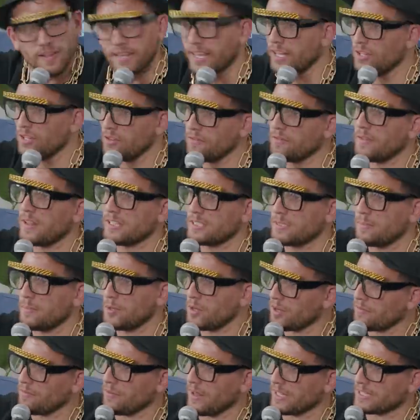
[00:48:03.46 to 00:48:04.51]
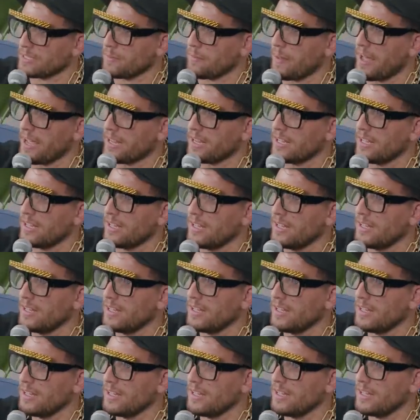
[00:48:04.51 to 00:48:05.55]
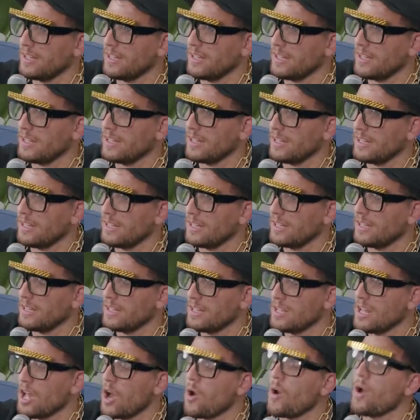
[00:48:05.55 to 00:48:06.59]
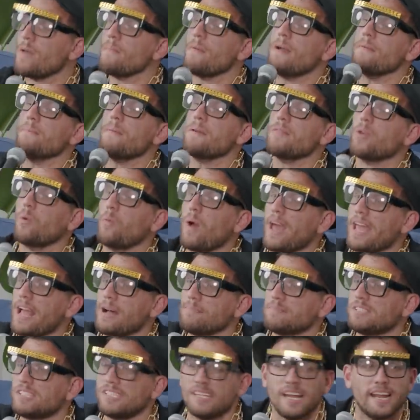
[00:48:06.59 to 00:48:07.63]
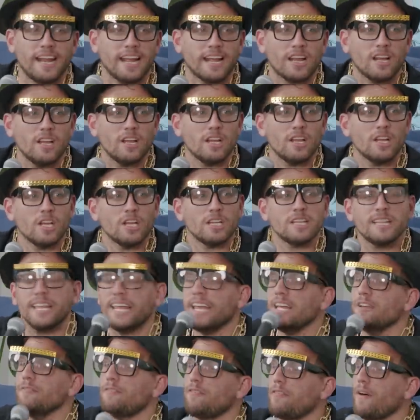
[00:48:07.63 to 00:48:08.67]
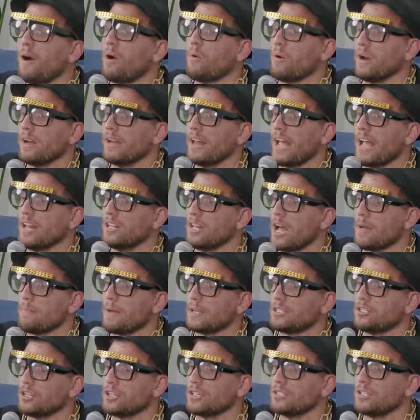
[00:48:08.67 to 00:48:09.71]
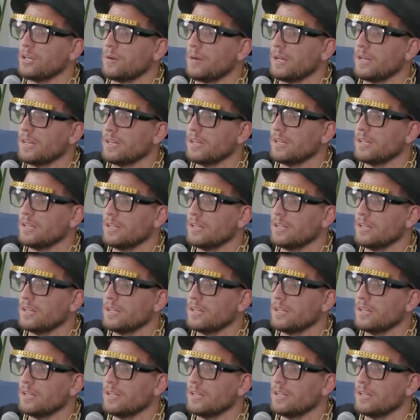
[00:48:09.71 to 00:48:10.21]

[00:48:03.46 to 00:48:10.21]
Fl- can you flex? You can no, flex a pack. Really. Not really. No, I can't. Well, it might be the way I'm sitting. I don't know how to do. Lean forward, and I bet you could do it.